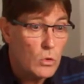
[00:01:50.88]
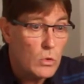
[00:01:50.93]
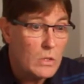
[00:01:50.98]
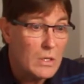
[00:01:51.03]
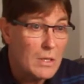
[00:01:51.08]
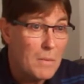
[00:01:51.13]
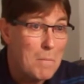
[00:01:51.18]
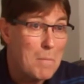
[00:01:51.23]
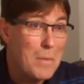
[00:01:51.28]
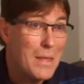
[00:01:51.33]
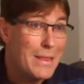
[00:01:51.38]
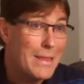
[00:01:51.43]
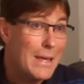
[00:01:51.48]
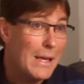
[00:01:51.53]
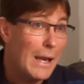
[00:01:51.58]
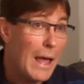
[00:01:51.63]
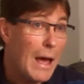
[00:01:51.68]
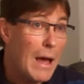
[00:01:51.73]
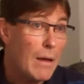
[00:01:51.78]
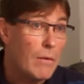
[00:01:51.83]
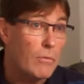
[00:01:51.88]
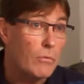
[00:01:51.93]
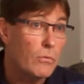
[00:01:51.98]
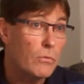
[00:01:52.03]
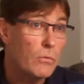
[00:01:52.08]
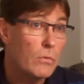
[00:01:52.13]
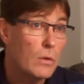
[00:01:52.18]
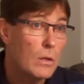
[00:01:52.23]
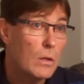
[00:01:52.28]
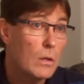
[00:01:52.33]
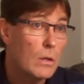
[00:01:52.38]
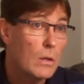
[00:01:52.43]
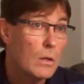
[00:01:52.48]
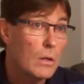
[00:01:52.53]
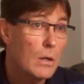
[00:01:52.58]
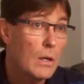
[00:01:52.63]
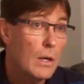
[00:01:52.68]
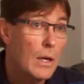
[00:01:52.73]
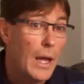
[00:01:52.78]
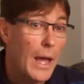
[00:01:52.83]
submit their life
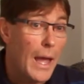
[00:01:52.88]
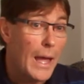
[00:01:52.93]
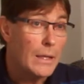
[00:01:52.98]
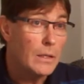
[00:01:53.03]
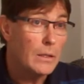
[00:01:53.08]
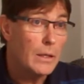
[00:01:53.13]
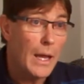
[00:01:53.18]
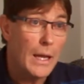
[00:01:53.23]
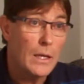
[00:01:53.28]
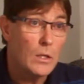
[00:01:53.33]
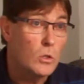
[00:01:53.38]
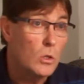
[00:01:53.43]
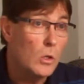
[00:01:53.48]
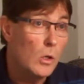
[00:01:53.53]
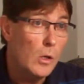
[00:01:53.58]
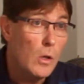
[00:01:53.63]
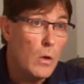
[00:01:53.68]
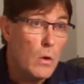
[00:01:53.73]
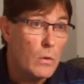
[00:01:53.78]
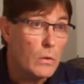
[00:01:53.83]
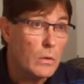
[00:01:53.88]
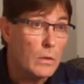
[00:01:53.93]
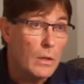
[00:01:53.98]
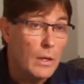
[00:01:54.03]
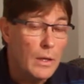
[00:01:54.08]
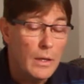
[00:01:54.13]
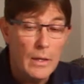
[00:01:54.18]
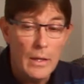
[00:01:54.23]
and to learn.